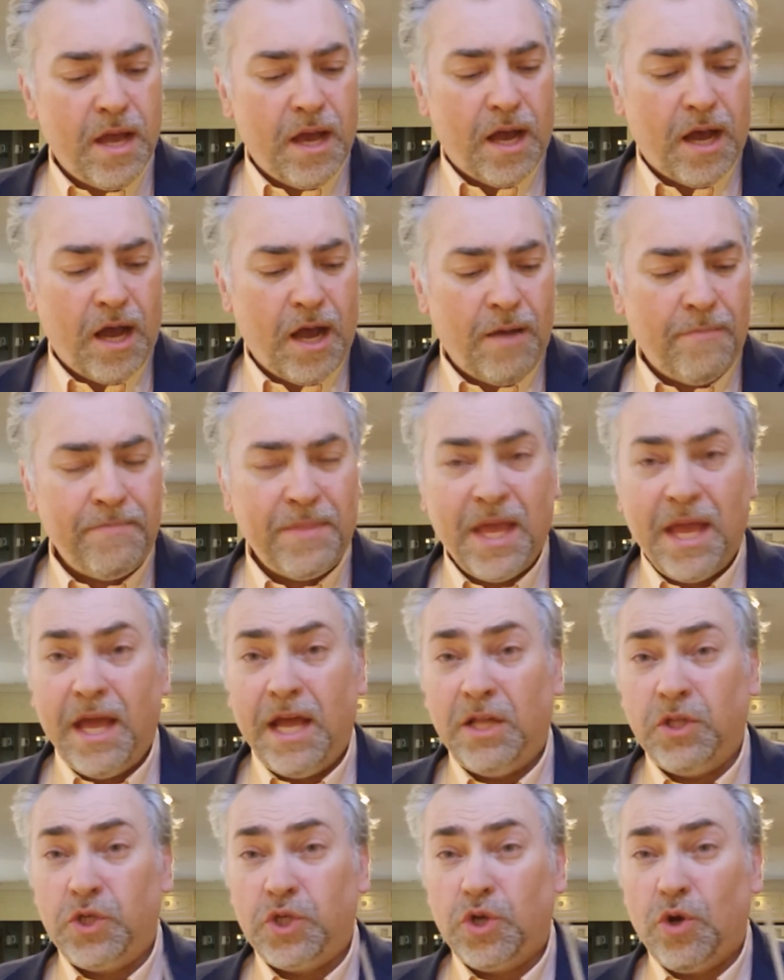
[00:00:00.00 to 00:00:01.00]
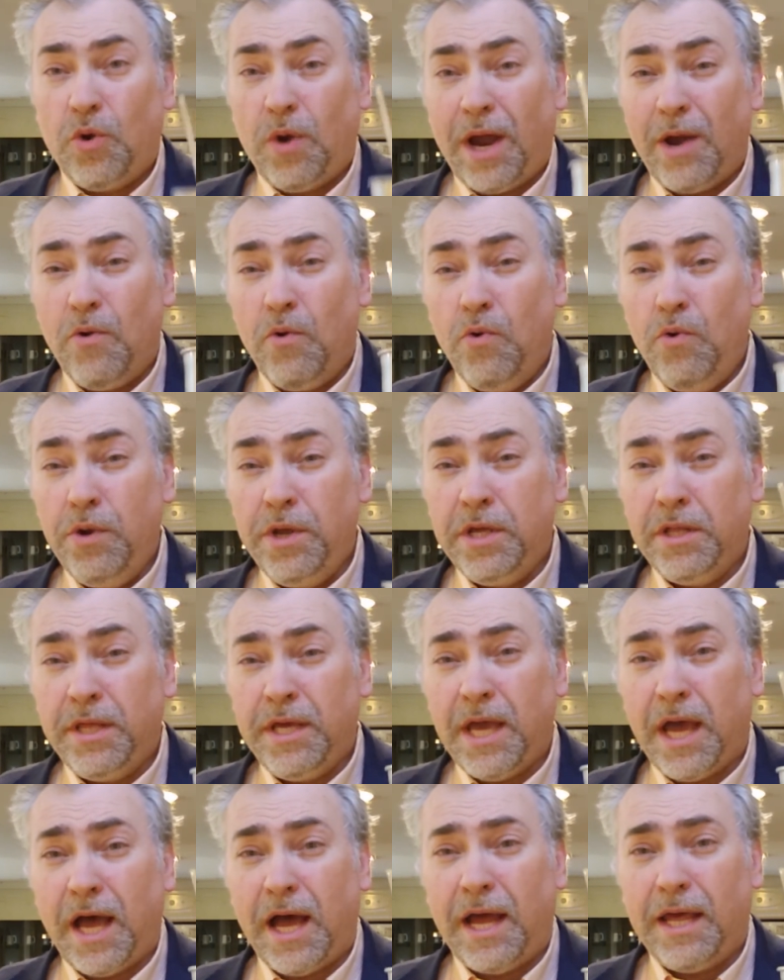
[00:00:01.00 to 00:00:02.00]
And so I
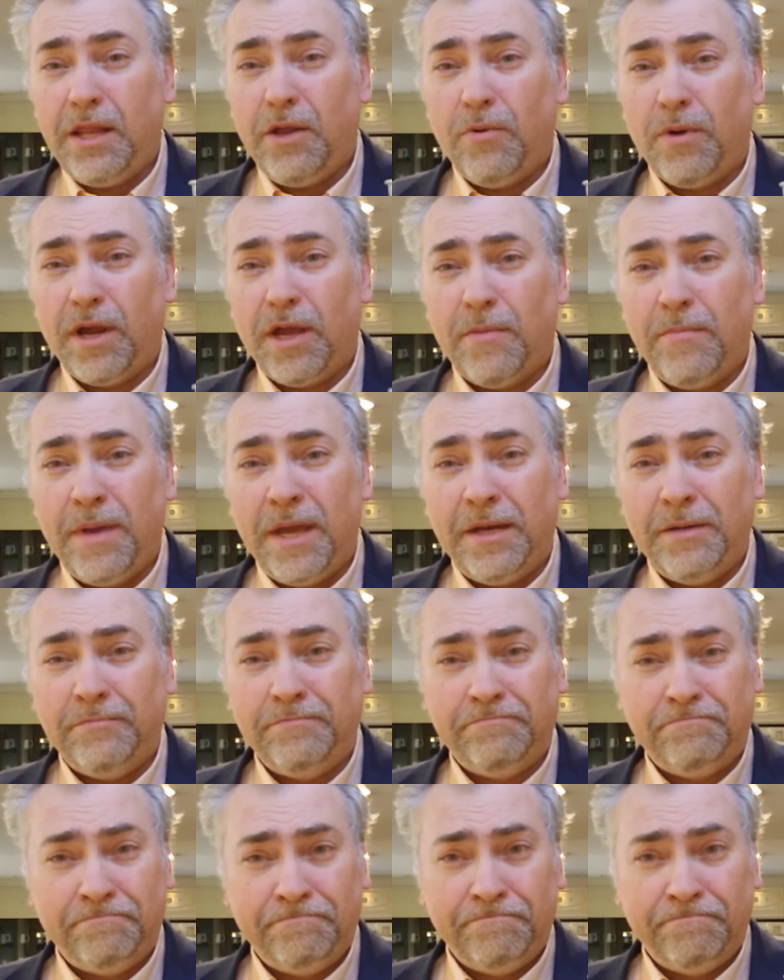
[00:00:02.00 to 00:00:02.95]
really highly recommend